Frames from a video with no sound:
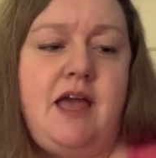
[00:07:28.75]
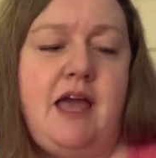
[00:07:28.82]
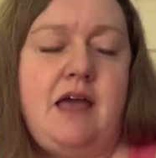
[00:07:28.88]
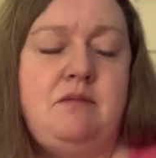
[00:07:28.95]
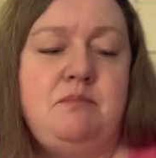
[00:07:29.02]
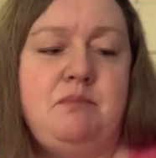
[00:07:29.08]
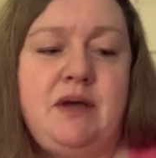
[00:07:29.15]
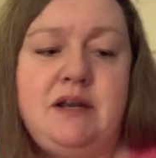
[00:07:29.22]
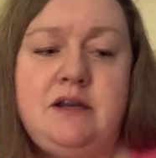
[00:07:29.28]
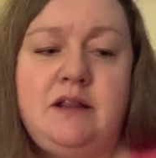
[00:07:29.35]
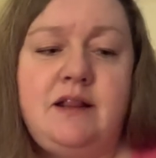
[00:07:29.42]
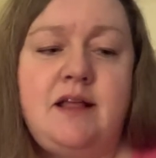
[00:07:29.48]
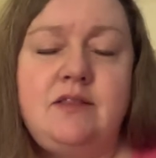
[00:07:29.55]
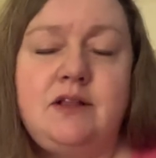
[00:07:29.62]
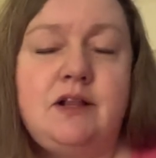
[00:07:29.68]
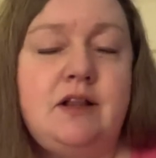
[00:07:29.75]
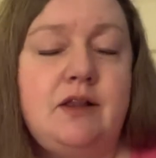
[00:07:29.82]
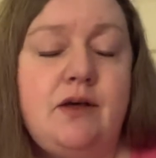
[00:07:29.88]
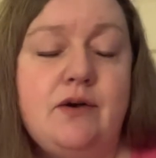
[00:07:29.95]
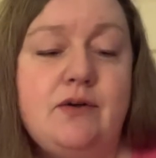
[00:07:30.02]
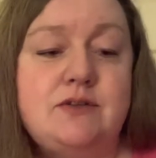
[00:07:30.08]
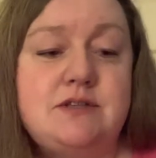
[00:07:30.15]
and bundle on the
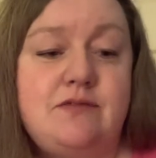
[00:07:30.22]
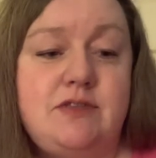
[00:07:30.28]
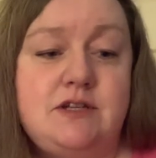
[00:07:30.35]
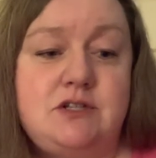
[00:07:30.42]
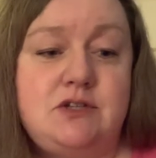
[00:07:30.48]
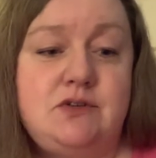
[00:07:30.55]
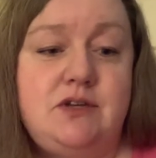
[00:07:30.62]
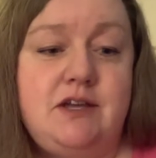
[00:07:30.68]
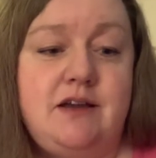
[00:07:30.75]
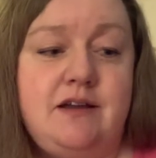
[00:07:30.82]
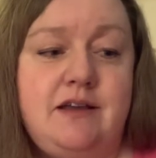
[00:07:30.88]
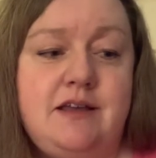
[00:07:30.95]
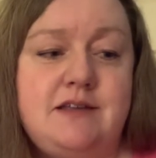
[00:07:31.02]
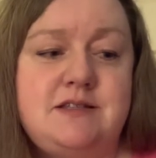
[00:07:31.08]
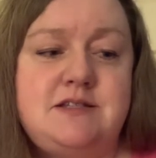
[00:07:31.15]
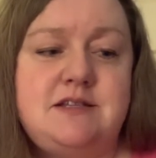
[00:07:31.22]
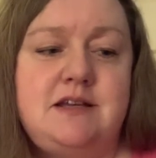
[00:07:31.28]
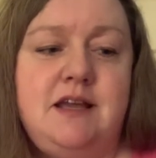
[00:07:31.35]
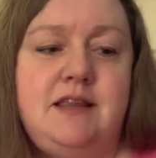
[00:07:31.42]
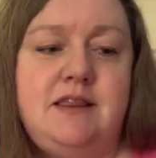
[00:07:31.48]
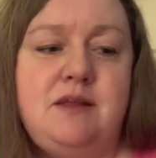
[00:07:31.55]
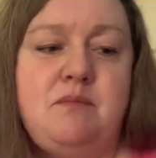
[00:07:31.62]
clothes of the two youngest
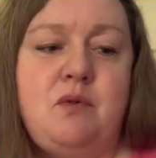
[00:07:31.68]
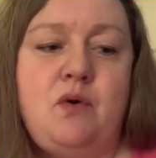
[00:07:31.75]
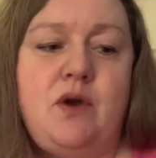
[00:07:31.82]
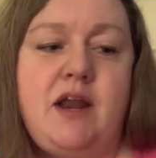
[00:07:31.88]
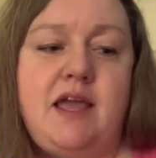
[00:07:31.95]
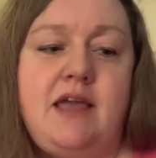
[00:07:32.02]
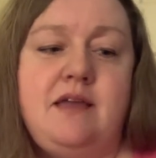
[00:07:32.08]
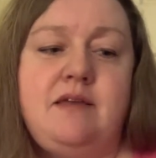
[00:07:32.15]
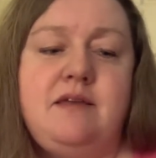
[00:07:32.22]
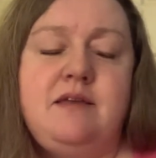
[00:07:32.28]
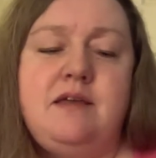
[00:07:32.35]
in the morning.